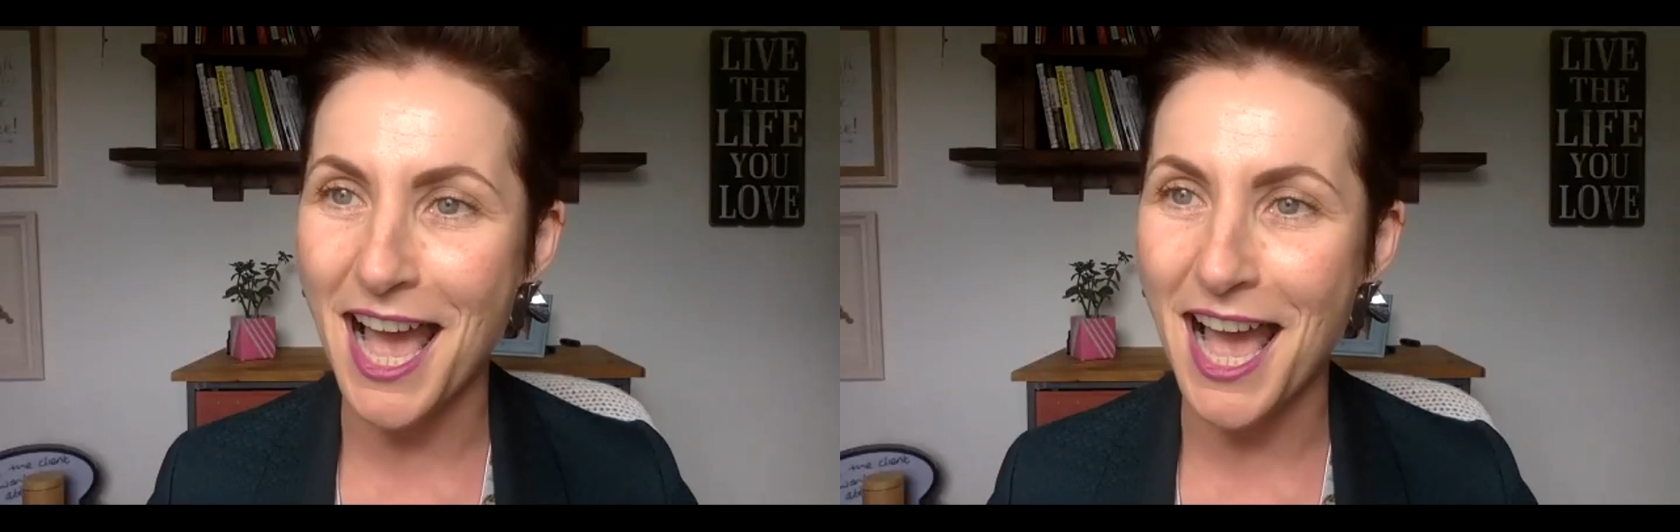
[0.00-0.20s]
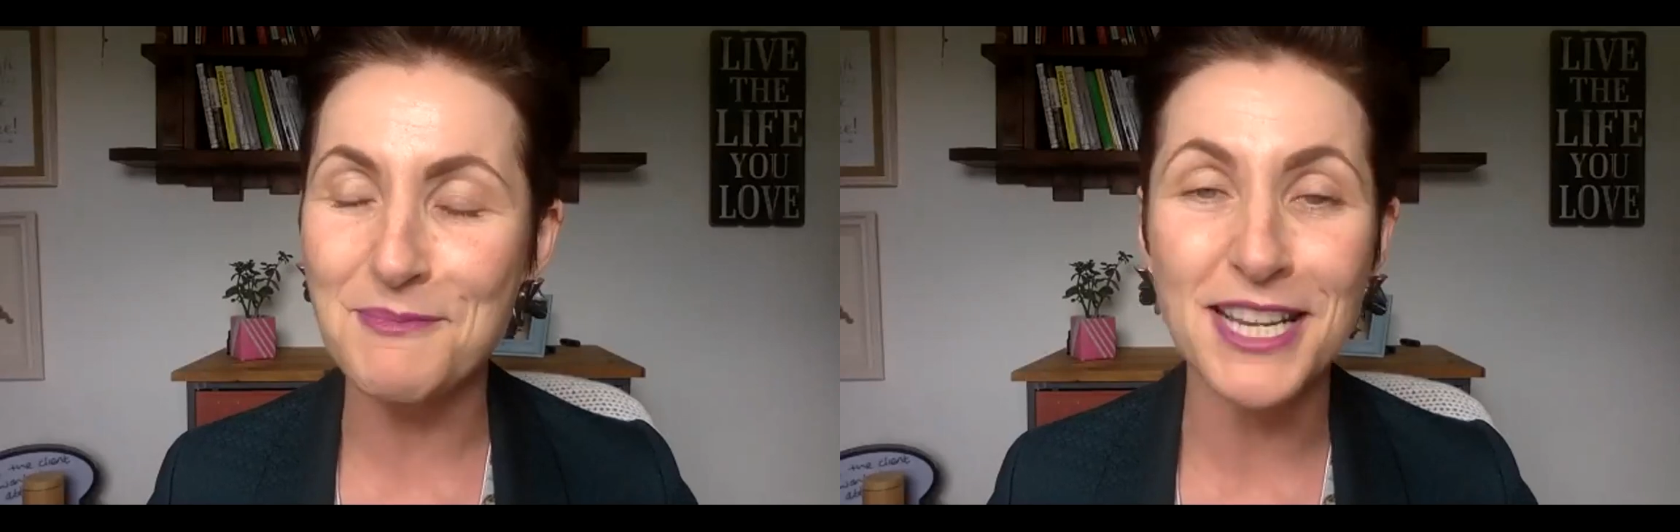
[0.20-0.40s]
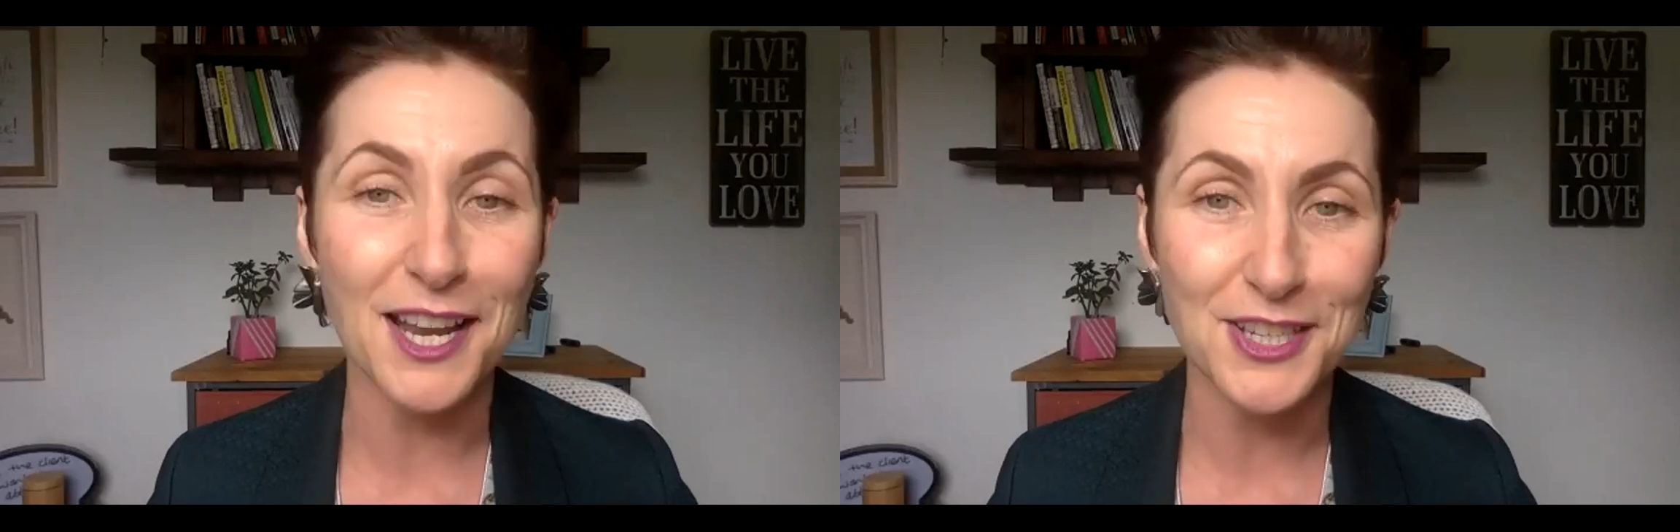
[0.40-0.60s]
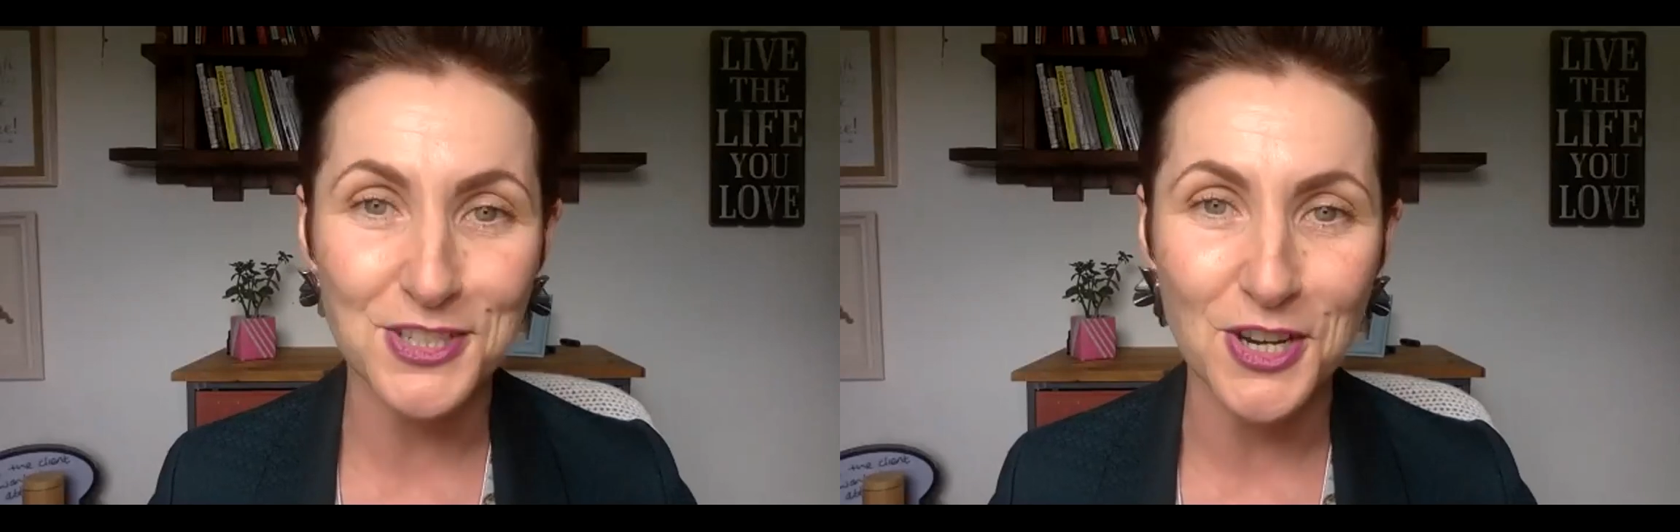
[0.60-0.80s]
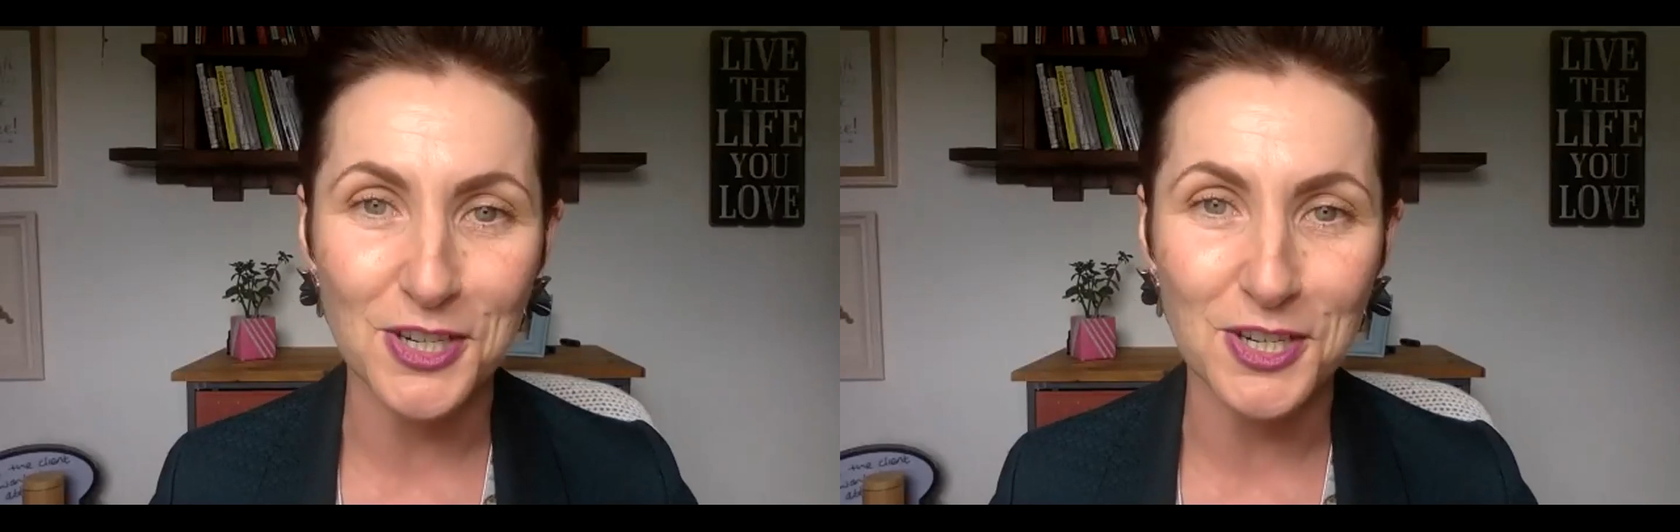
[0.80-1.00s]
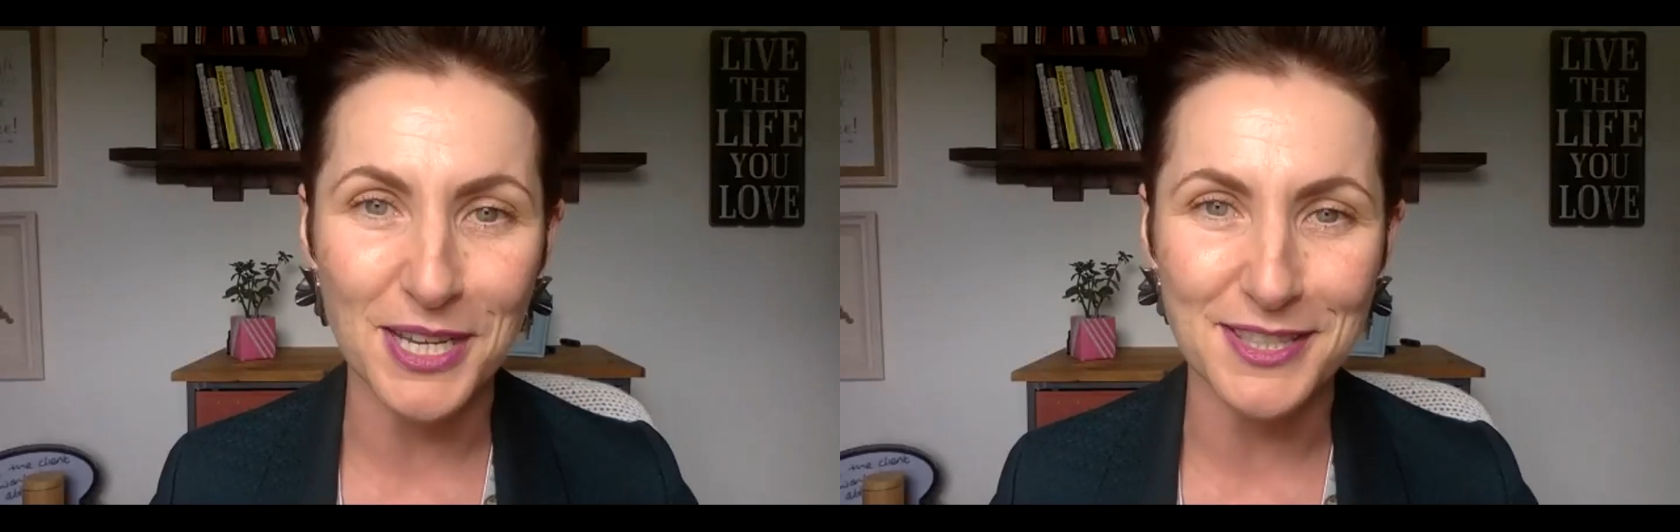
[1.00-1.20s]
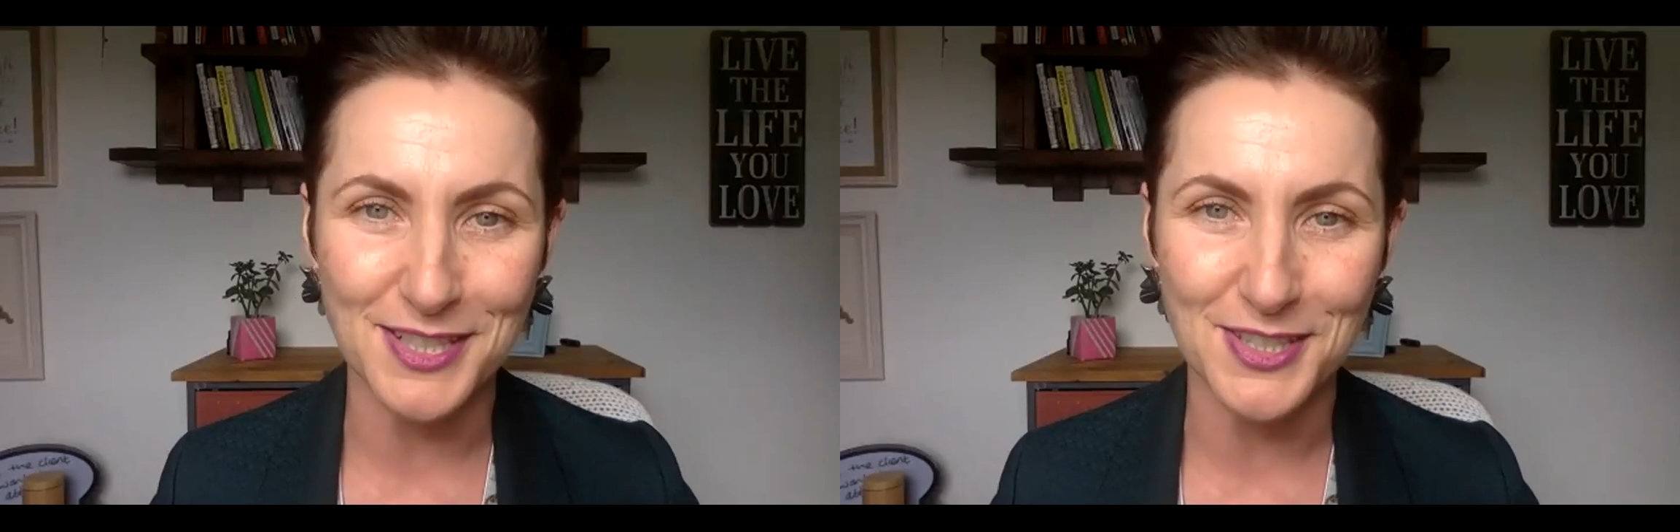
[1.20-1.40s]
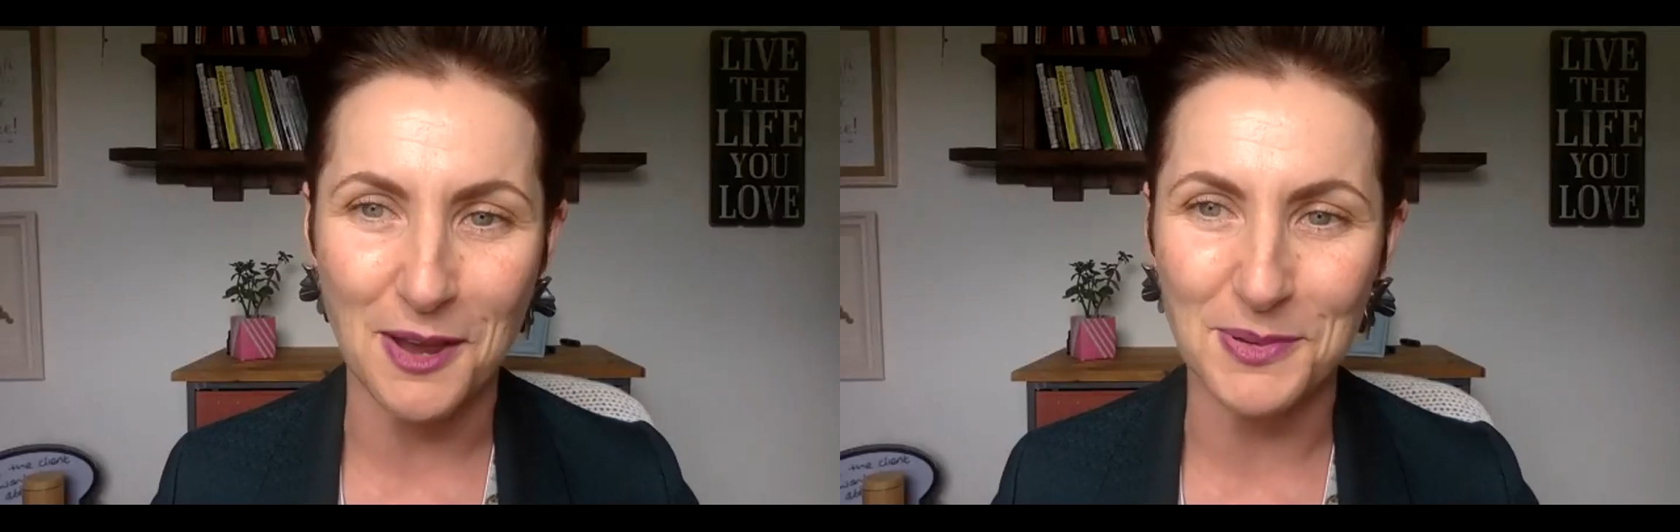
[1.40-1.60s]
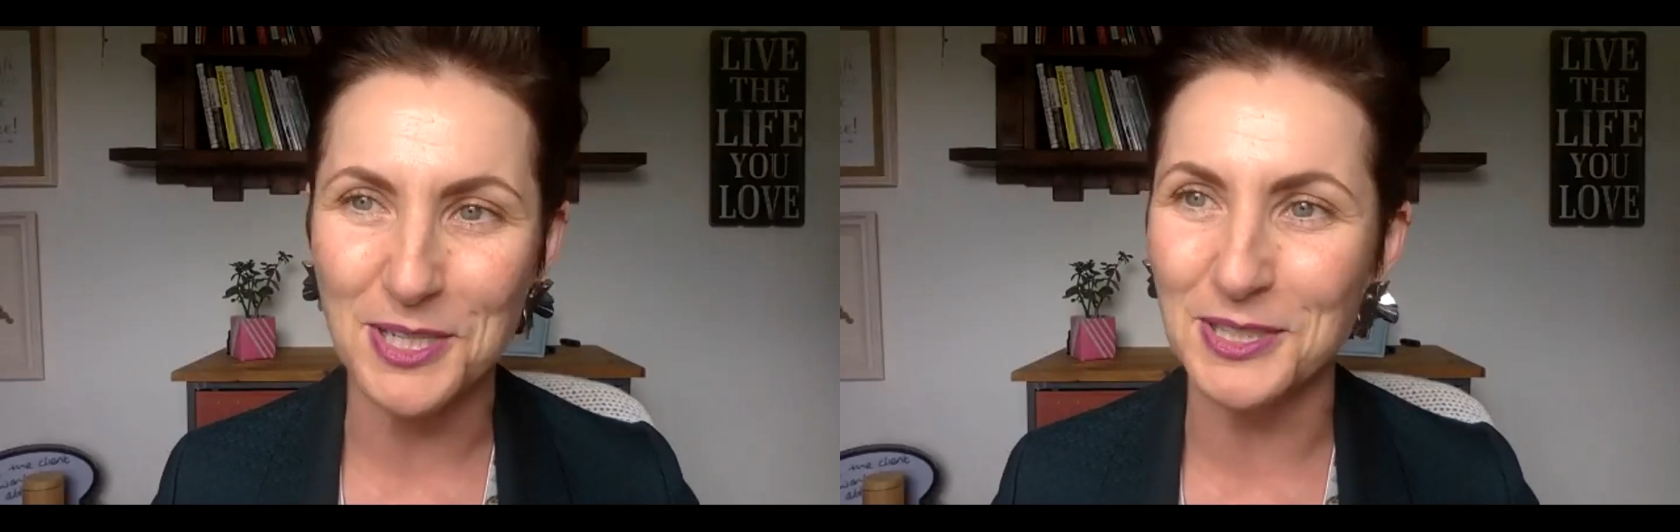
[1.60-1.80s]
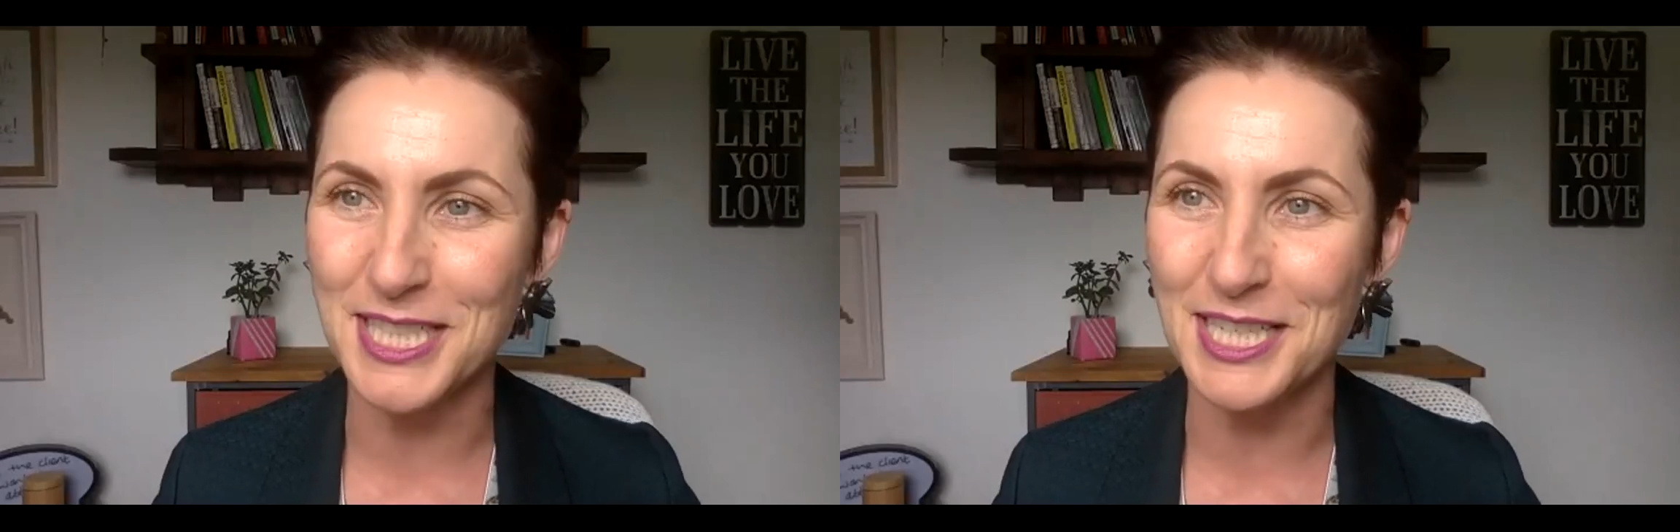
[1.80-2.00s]
I mean, I could talk about this topic
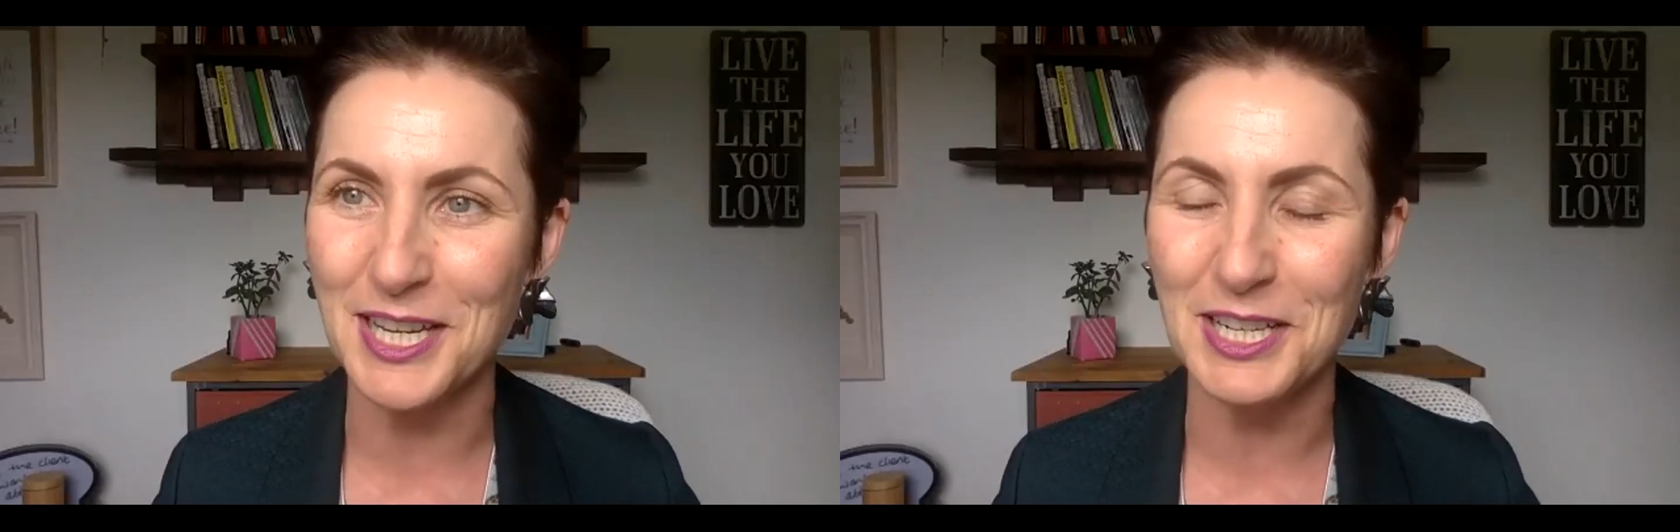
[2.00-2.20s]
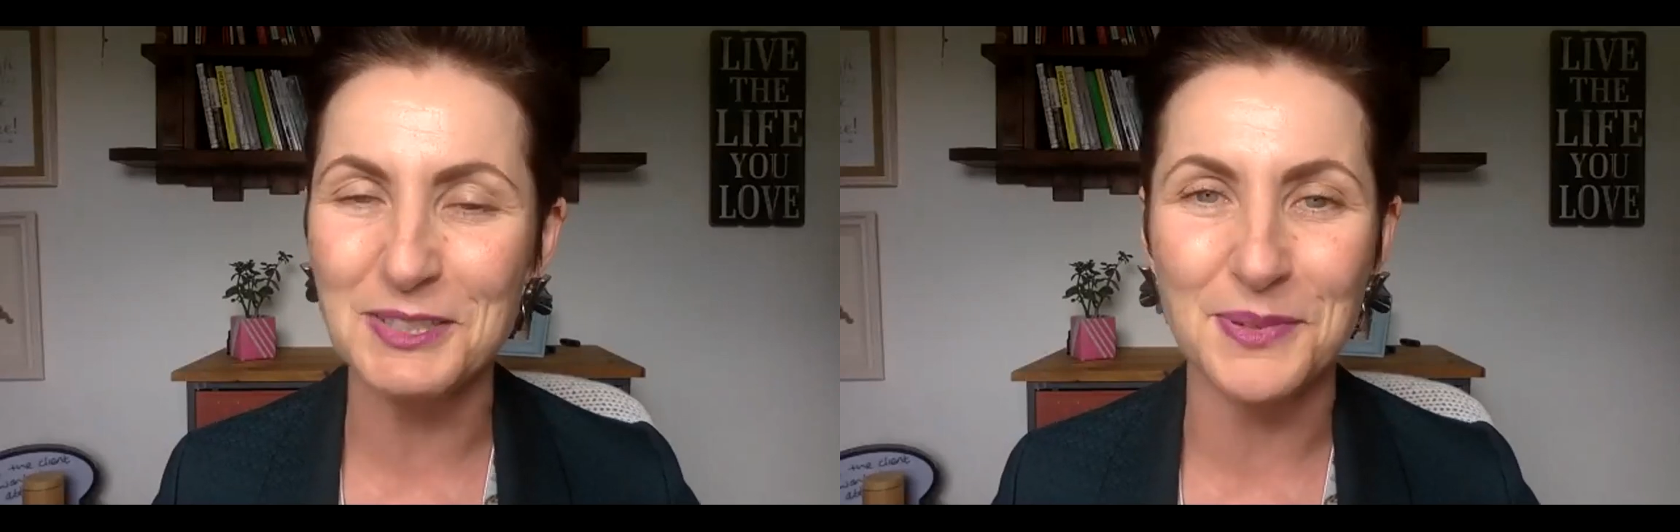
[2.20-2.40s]
all day long,